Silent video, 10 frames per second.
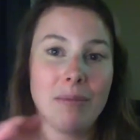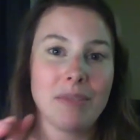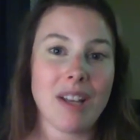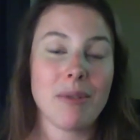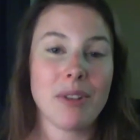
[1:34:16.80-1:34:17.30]

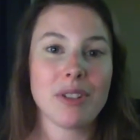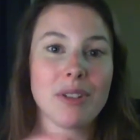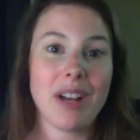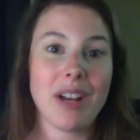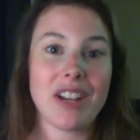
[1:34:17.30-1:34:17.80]
some of those
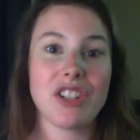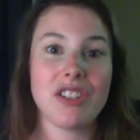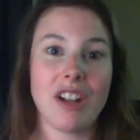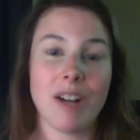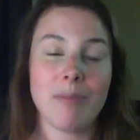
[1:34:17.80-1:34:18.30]

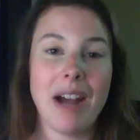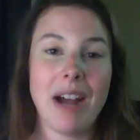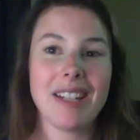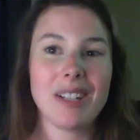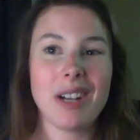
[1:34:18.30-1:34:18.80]
questions are
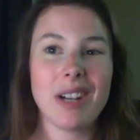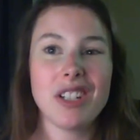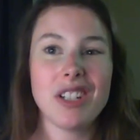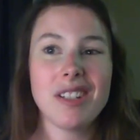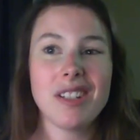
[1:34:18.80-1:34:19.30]
pilot
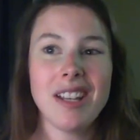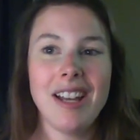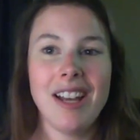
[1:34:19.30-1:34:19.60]
questions.